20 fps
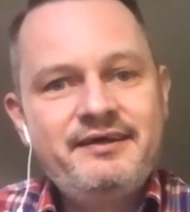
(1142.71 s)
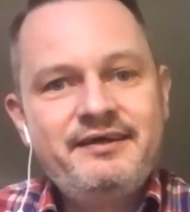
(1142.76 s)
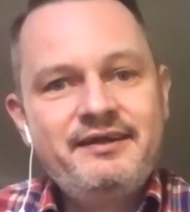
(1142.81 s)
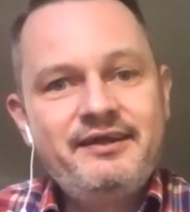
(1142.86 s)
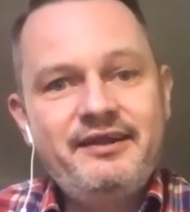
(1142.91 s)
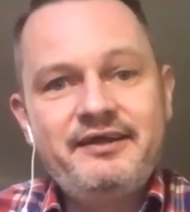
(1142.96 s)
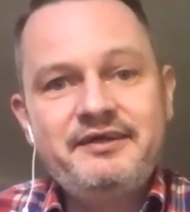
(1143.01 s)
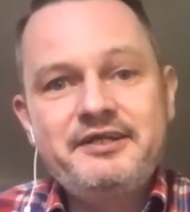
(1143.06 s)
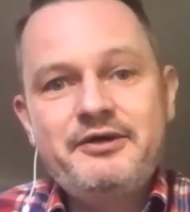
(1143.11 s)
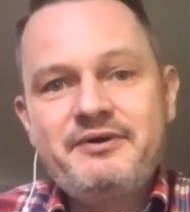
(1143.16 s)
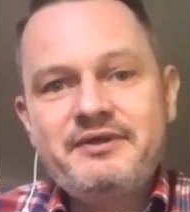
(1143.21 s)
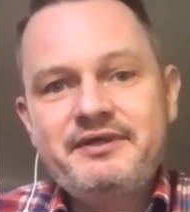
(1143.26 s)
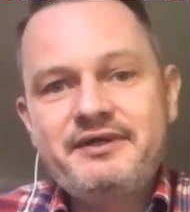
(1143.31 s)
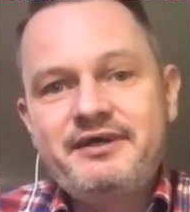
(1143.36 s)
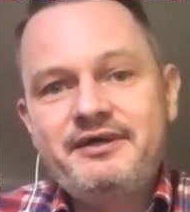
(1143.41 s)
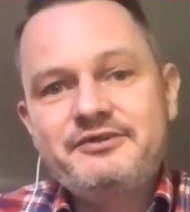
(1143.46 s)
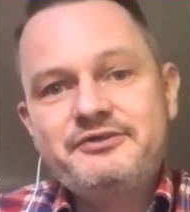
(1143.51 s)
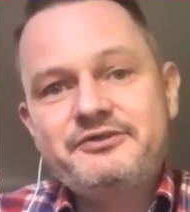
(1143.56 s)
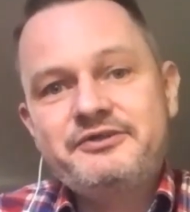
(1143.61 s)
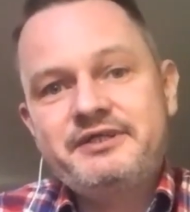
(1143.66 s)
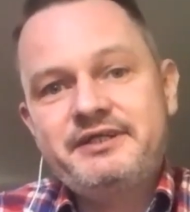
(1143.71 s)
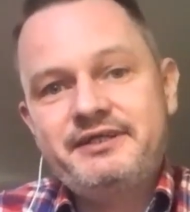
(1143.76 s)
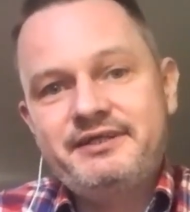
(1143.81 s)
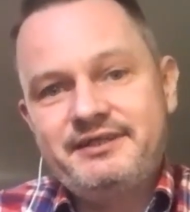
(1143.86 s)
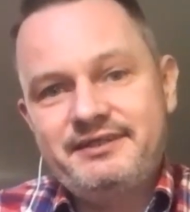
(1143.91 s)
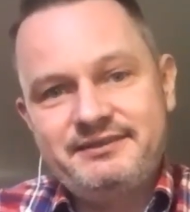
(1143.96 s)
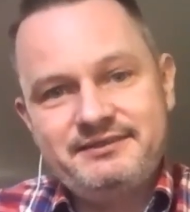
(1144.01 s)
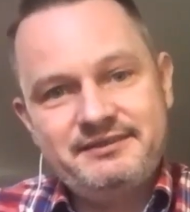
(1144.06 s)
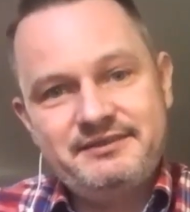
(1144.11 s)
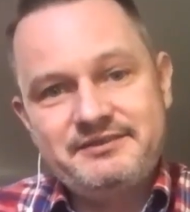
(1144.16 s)
like no other
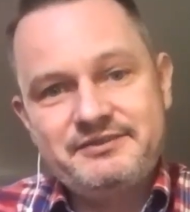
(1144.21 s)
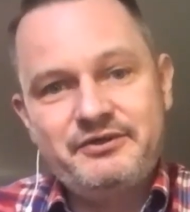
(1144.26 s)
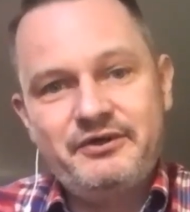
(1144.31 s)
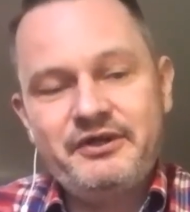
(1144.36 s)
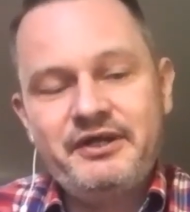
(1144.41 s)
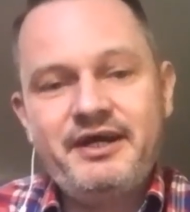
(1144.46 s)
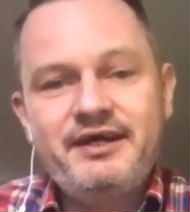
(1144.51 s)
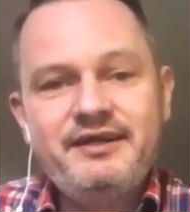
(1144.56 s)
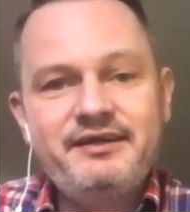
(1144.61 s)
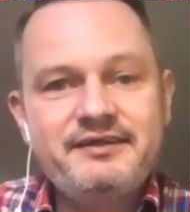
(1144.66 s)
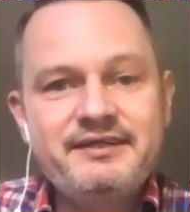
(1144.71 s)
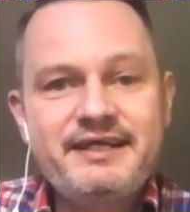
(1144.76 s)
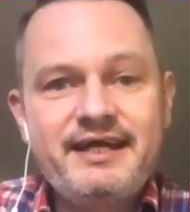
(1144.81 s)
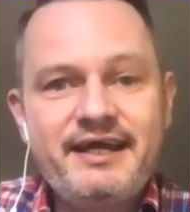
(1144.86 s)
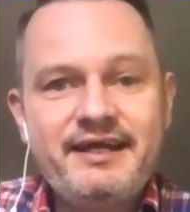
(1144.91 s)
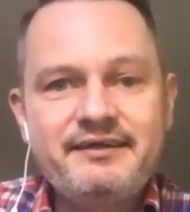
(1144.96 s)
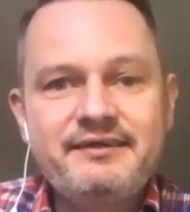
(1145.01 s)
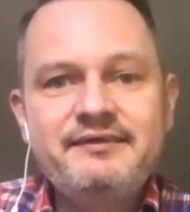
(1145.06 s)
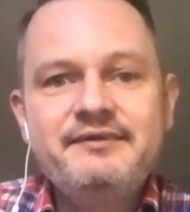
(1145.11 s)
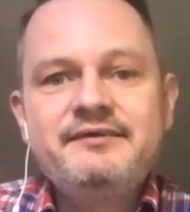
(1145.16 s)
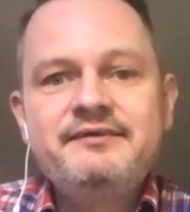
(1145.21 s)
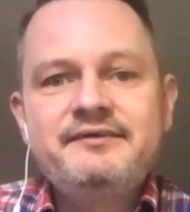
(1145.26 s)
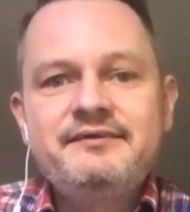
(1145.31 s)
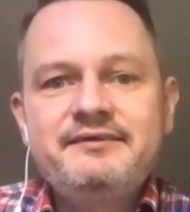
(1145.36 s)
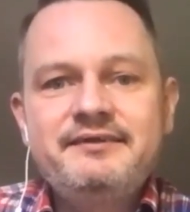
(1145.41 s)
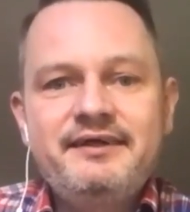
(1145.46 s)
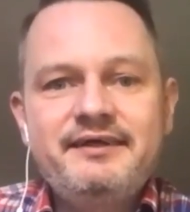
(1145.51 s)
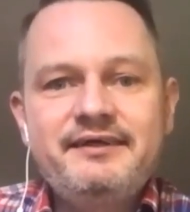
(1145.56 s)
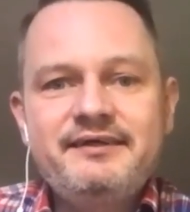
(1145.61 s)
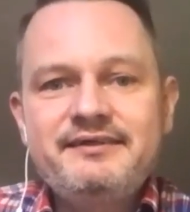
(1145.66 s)
country that's not an island can.
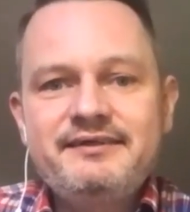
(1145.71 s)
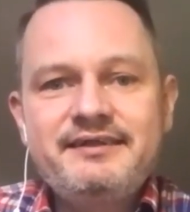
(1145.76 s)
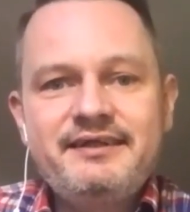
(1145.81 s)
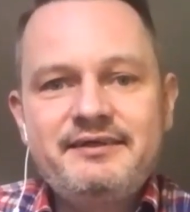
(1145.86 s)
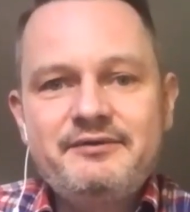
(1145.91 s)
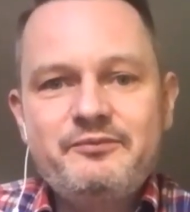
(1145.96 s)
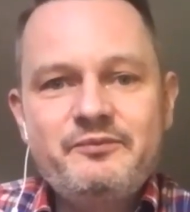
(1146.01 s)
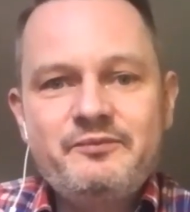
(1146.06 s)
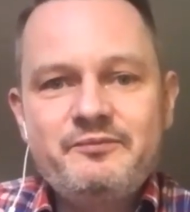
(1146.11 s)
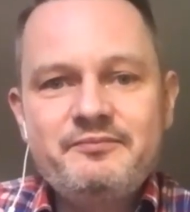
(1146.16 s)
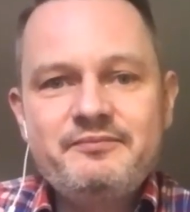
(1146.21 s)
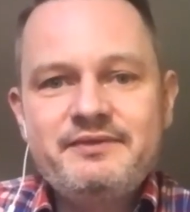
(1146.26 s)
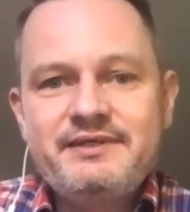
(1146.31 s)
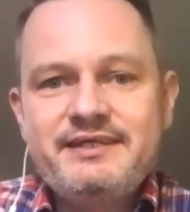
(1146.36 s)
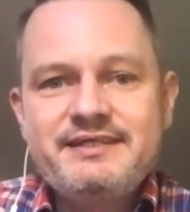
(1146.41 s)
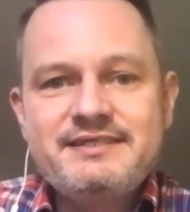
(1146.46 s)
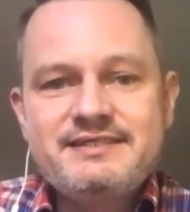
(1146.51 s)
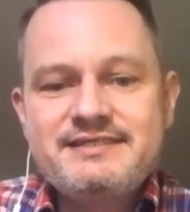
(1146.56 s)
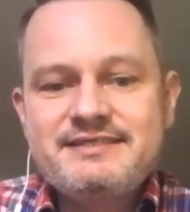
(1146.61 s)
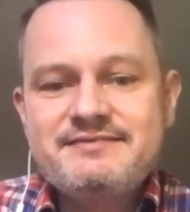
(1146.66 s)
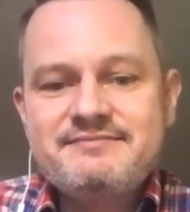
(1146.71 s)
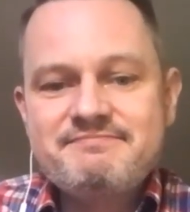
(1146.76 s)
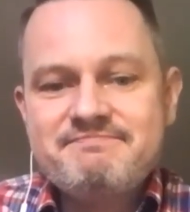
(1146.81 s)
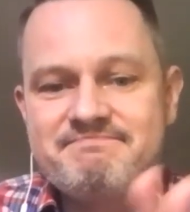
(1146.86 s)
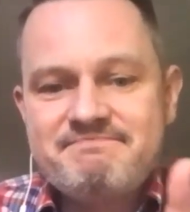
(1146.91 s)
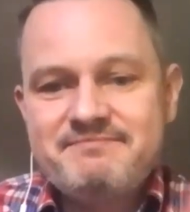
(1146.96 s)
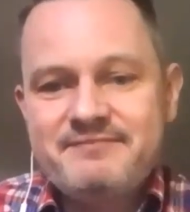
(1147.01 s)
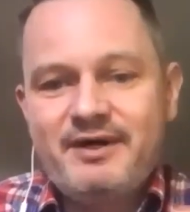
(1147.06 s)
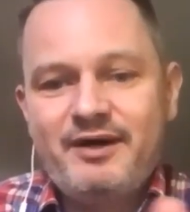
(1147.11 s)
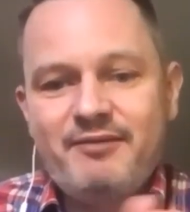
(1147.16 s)
Like it's,
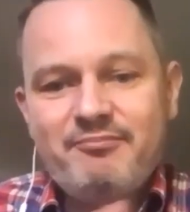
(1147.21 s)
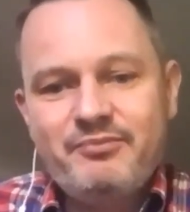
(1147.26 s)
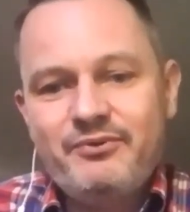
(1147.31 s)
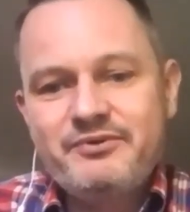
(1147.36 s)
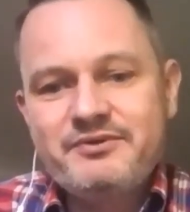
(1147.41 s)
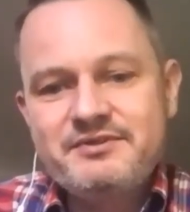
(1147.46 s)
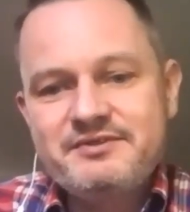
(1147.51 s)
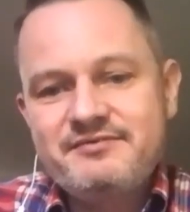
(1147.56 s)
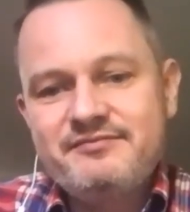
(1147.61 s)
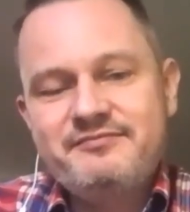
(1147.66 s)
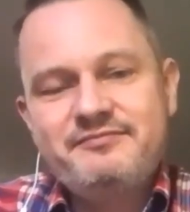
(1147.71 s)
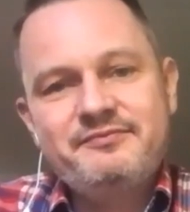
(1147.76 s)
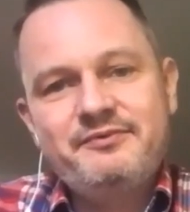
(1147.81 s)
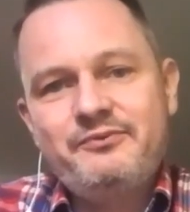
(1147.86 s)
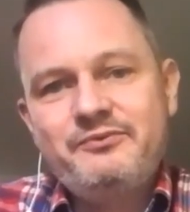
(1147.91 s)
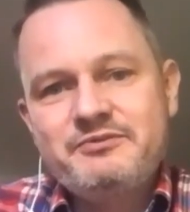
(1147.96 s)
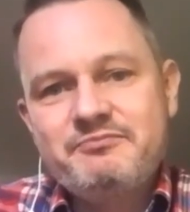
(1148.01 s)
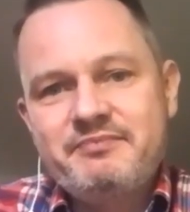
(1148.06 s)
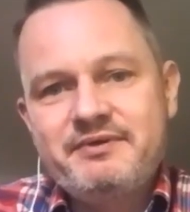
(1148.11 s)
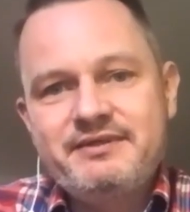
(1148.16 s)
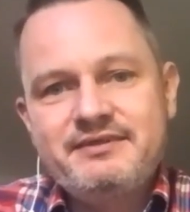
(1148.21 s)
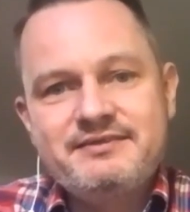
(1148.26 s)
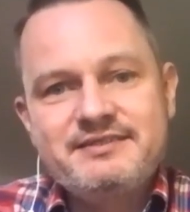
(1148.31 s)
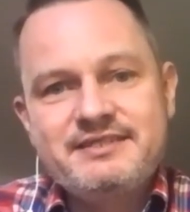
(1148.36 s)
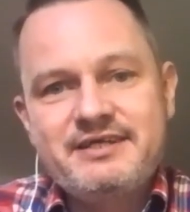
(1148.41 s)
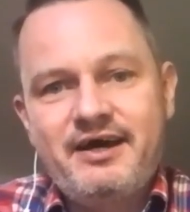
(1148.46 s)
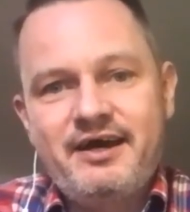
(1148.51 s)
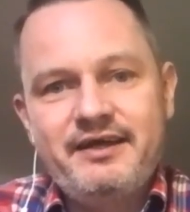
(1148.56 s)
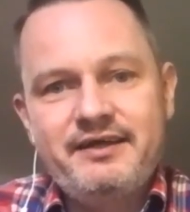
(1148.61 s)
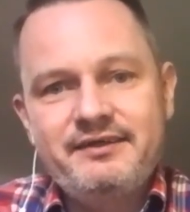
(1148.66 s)
our borders have always been
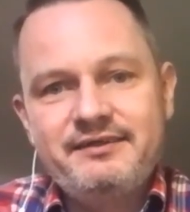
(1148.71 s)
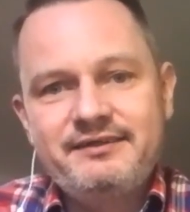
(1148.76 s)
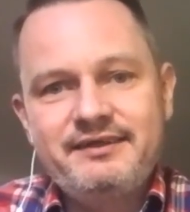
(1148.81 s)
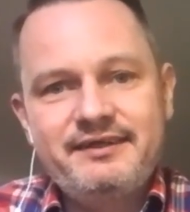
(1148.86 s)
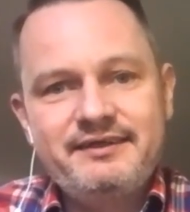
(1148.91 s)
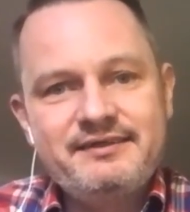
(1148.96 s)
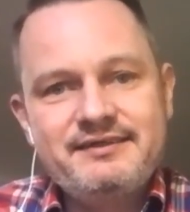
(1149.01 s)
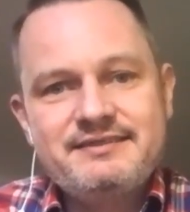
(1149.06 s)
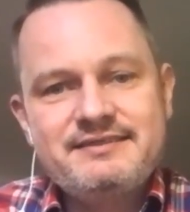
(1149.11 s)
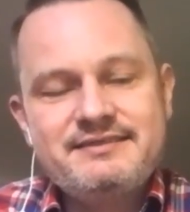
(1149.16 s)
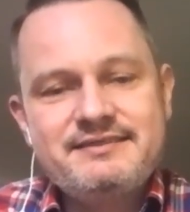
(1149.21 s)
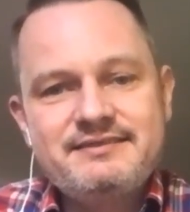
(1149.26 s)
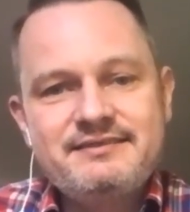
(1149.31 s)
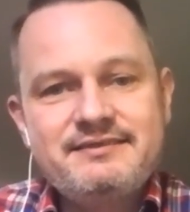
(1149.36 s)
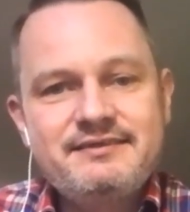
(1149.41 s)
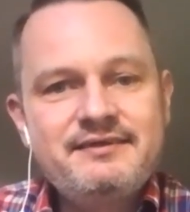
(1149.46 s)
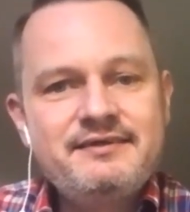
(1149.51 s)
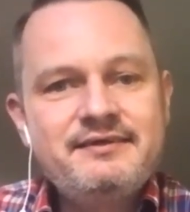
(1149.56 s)
tight. Like it's